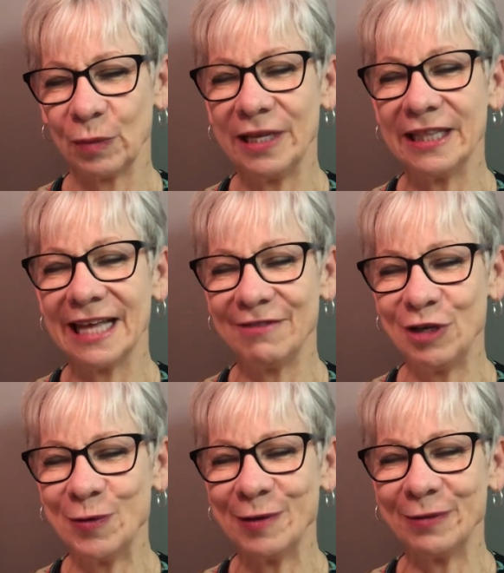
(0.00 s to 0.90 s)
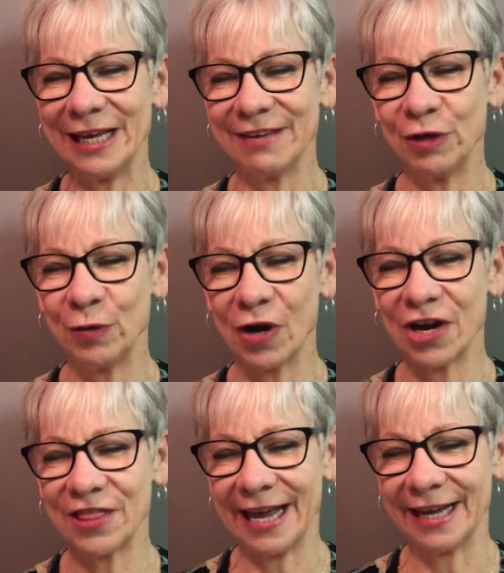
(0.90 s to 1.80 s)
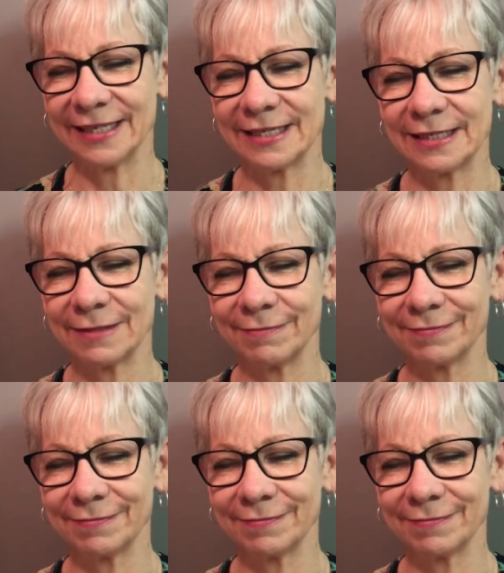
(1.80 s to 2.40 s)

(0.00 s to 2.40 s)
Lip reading: We love You and we give You our thanks.